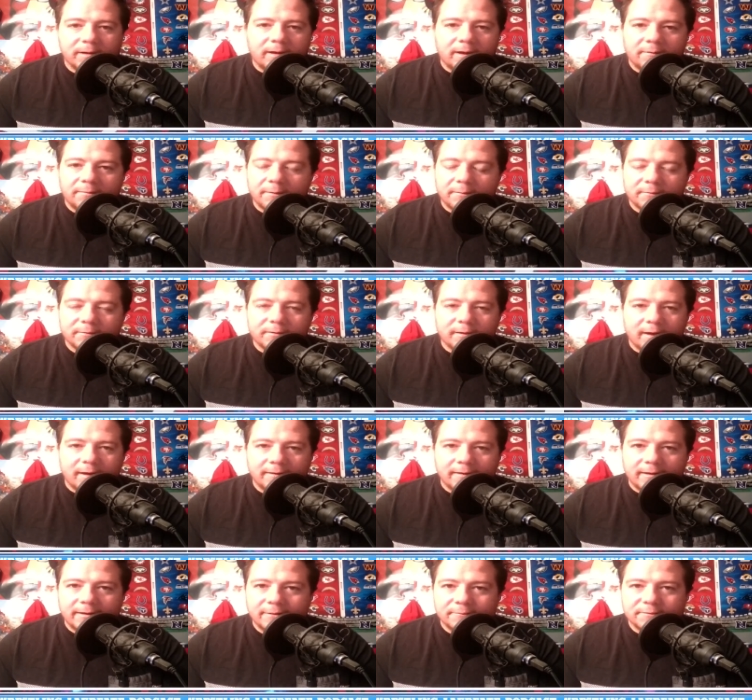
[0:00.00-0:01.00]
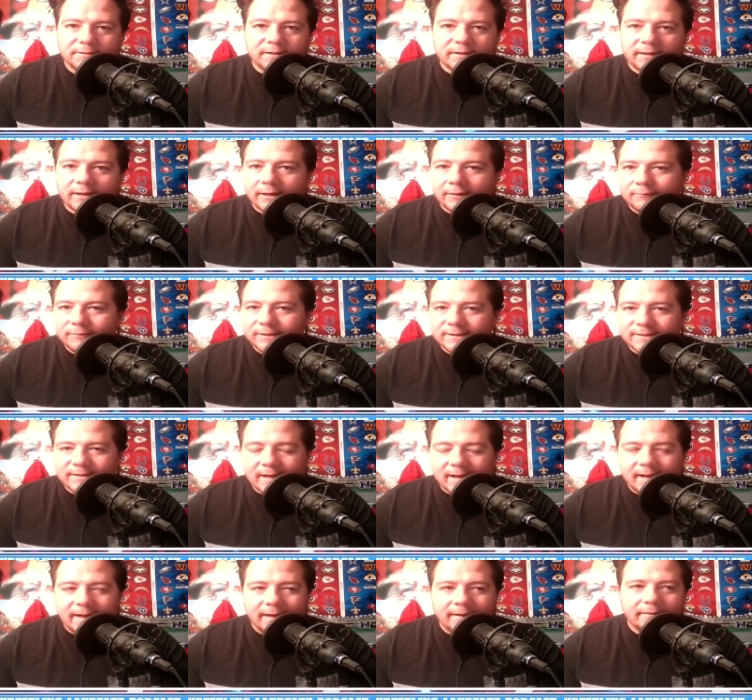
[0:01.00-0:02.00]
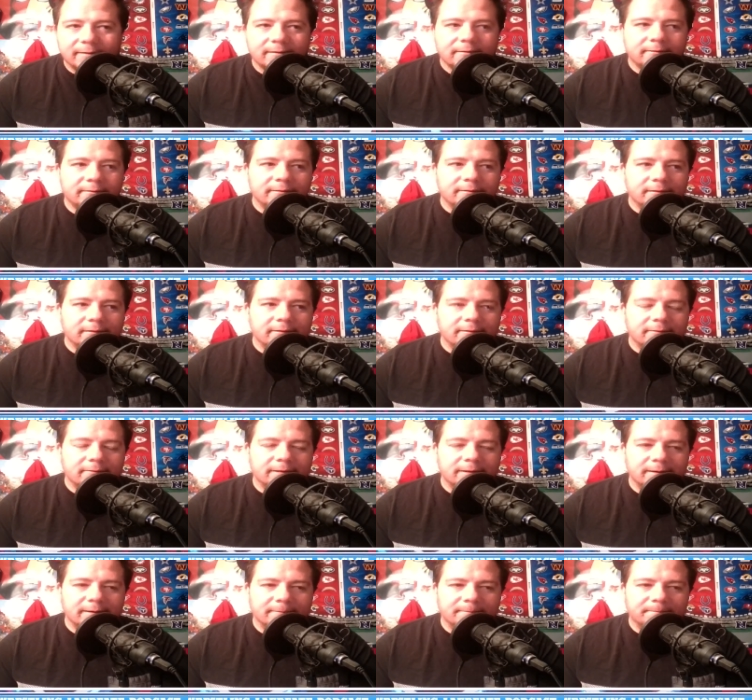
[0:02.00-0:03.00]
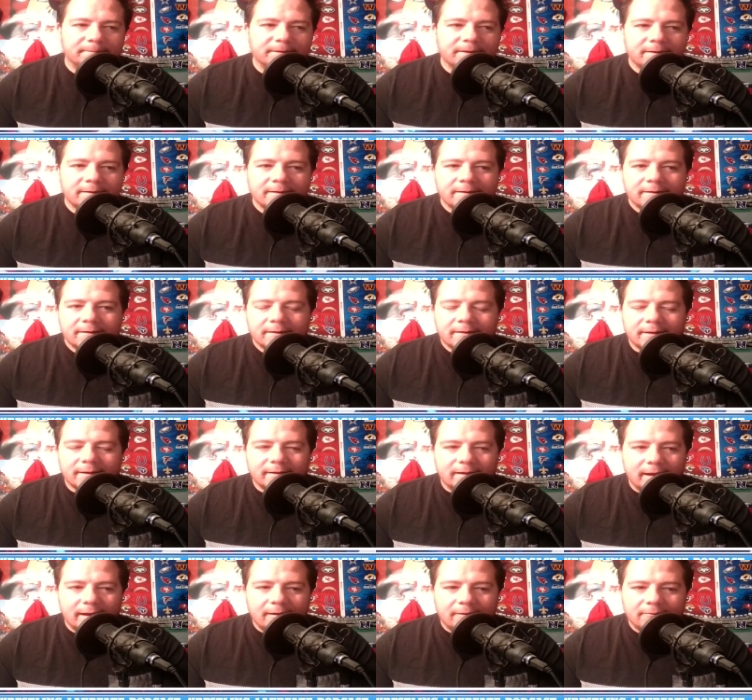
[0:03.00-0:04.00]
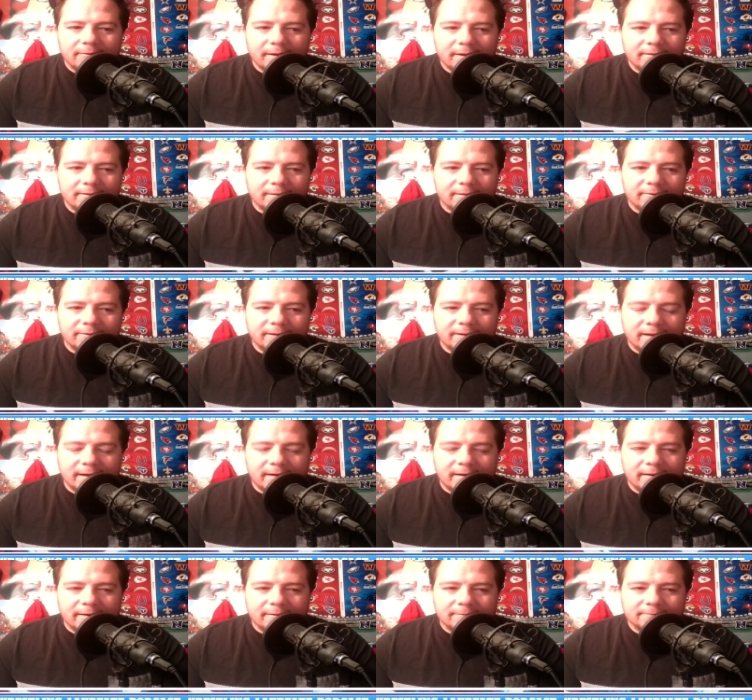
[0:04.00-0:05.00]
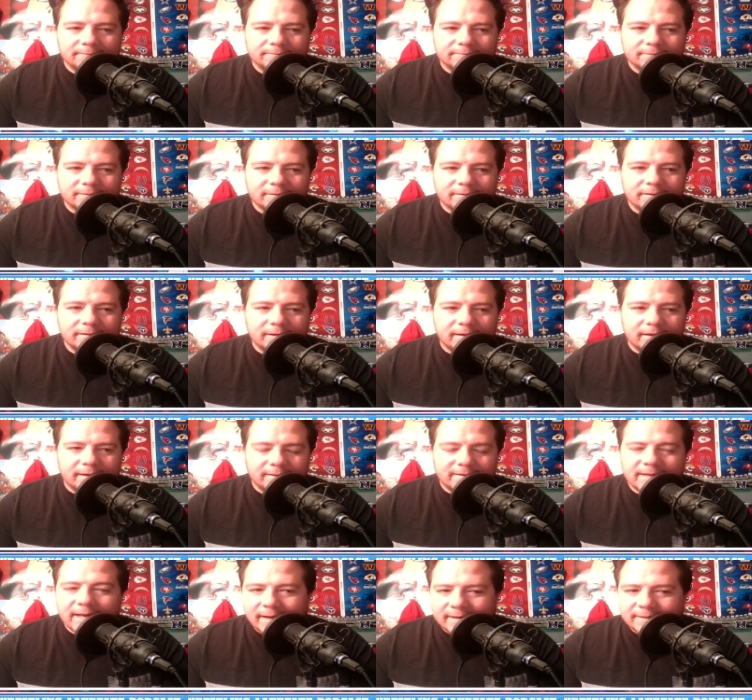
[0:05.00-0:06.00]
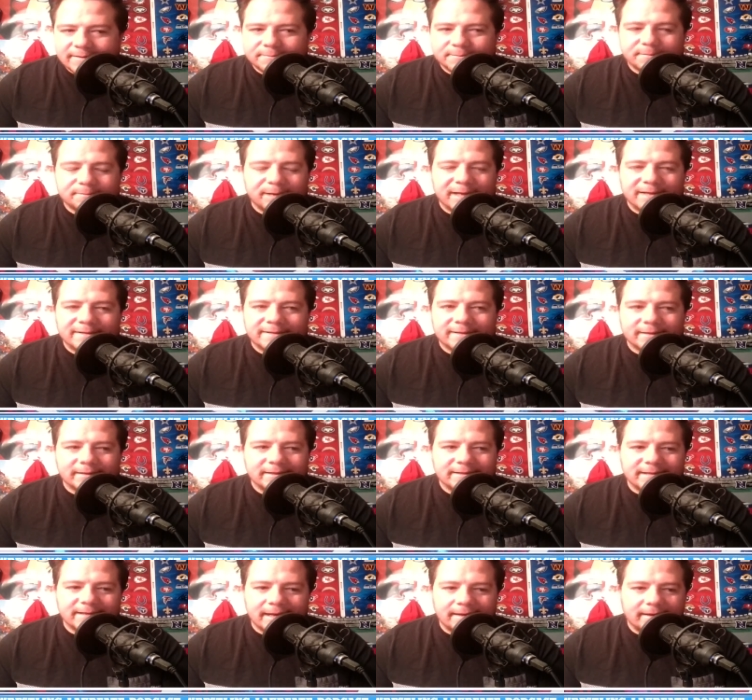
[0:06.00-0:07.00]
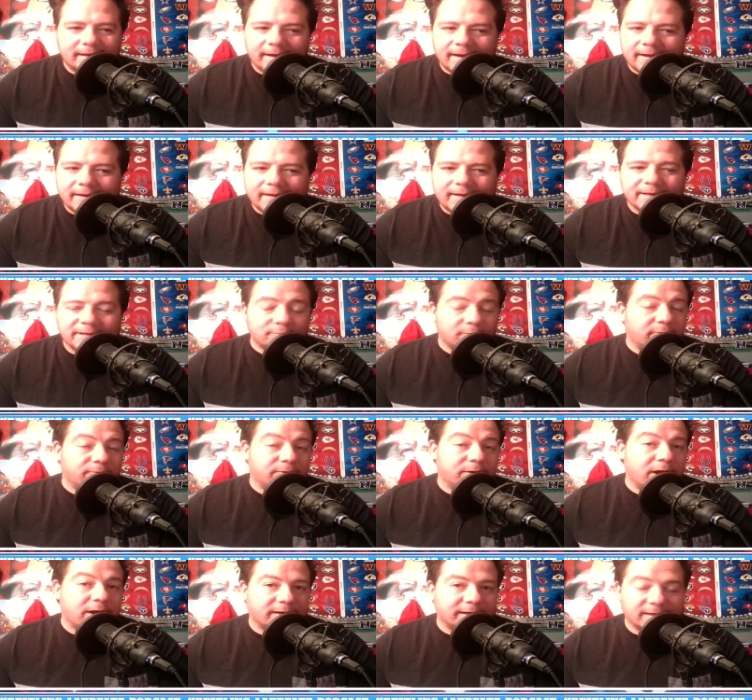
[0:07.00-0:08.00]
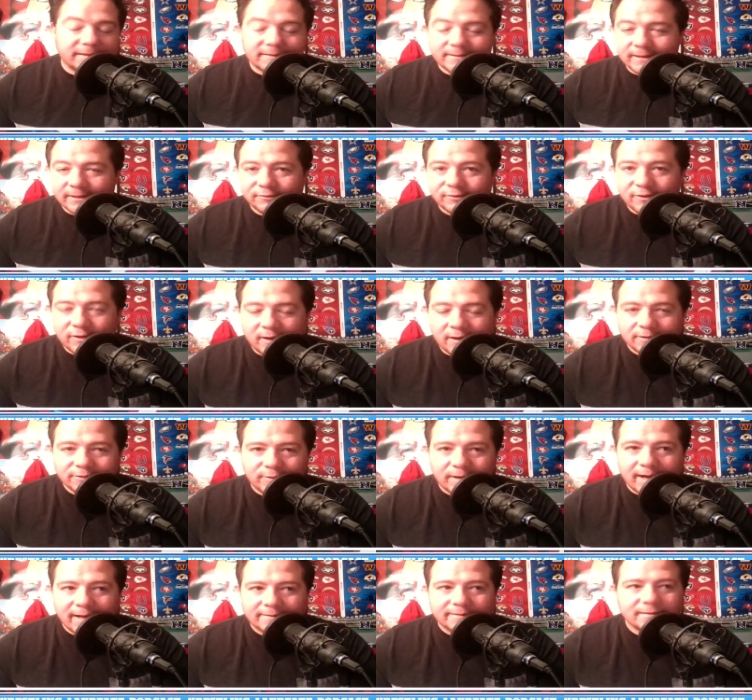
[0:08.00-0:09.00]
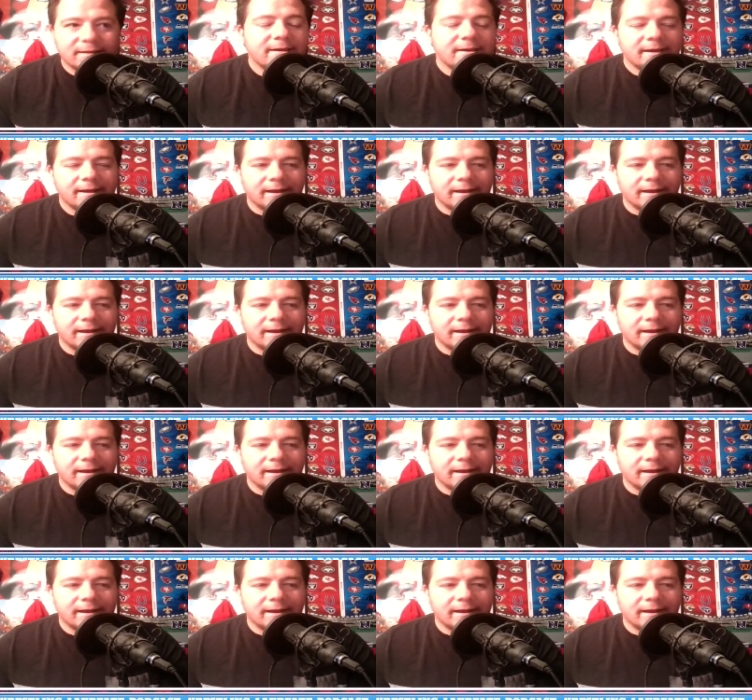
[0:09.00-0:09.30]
A lot of people thought that he was going to get re signed, you know, um, and now uh, you know he got a um, he got a text basically saying that, hey, guess what? We're not going to extend your contract.